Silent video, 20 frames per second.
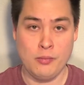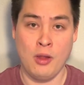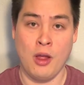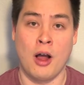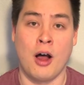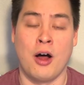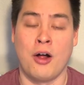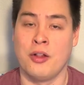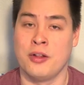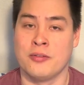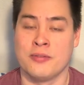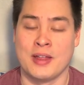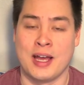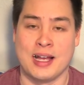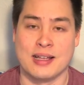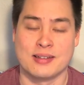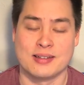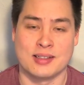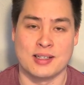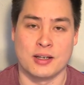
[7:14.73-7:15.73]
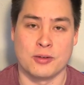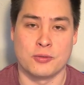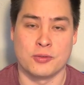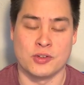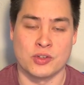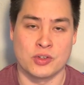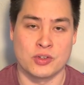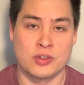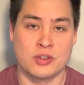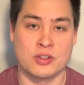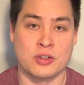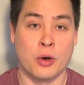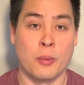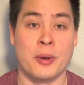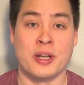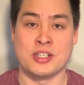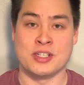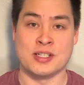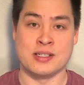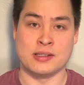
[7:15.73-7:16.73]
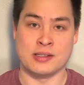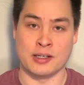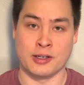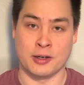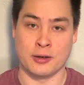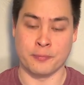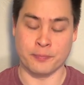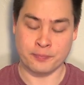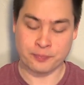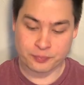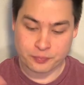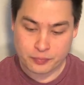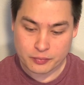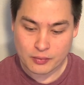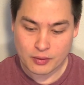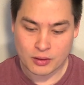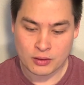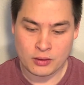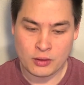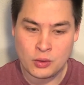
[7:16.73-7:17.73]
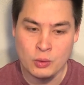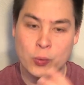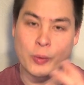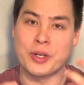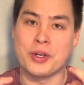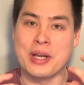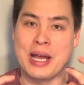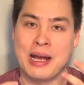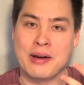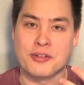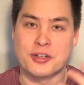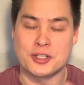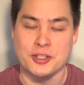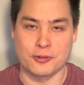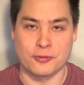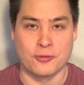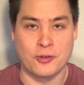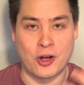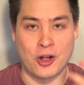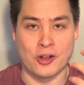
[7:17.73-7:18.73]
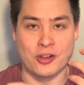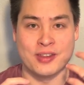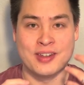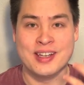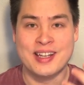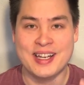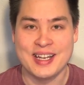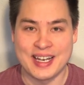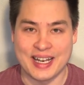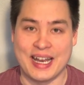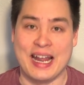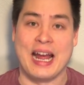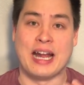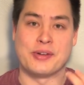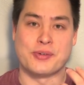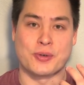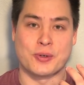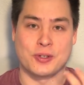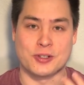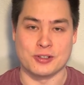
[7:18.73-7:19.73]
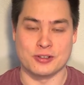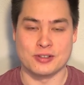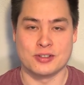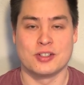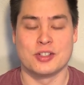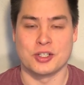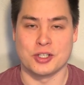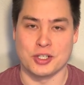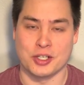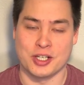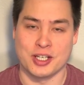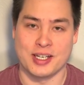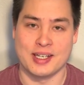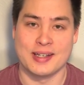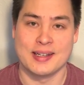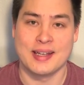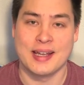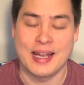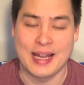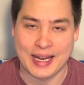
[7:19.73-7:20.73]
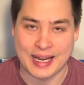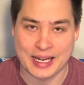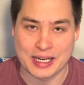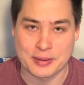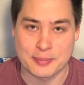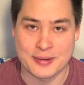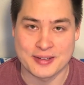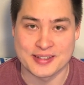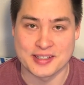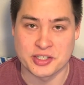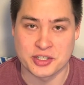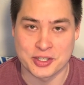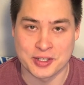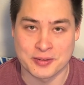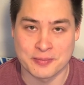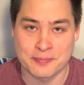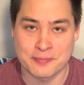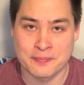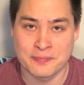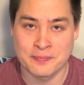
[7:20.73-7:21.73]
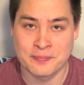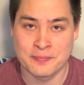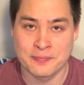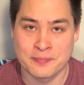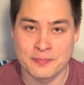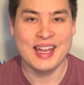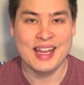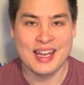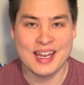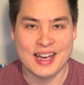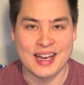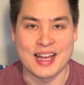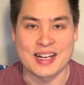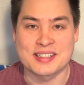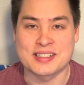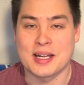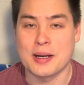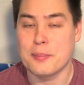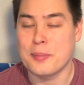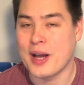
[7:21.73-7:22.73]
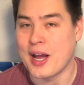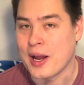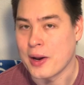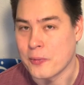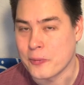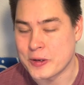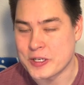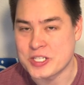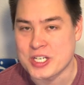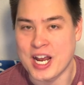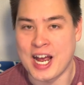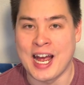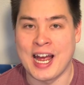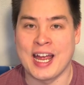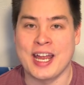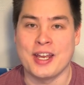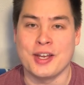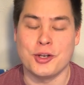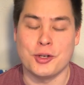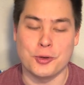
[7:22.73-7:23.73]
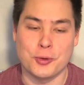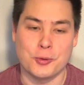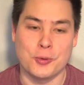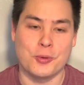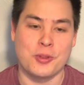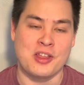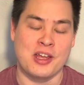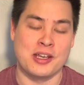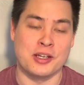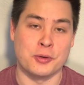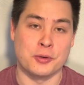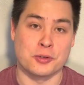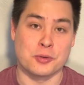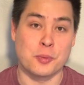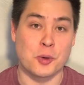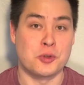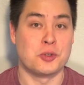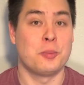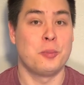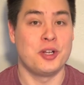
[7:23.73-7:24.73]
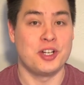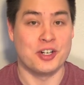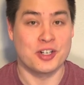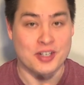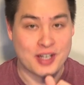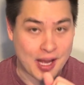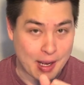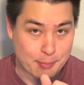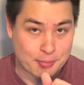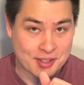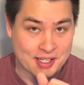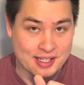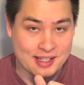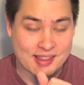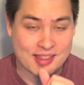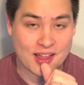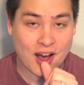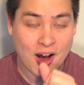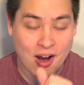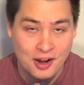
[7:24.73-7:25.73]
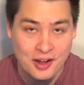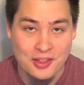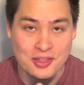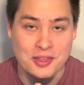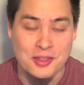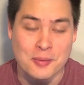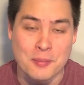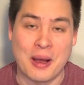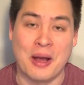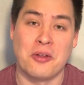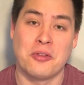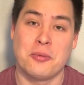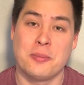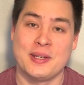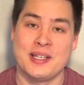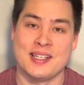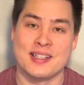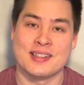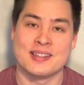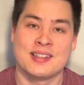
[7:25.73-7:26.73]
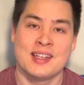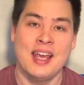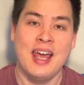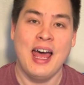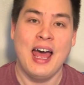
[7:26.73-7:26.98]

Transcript: All of that stuff is so much easier when you have a default, natural, good hand position. Next up, I wish I knew that you were supposed to put your top teeth on the mouthpiece.